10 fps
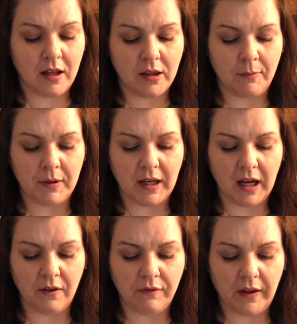the
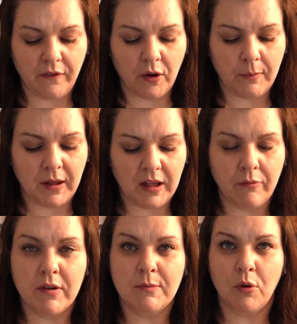banana flavor, but it
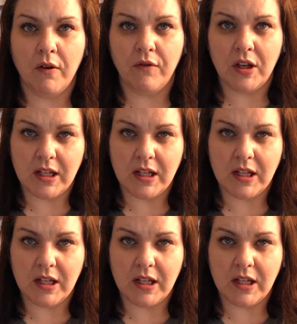was more of the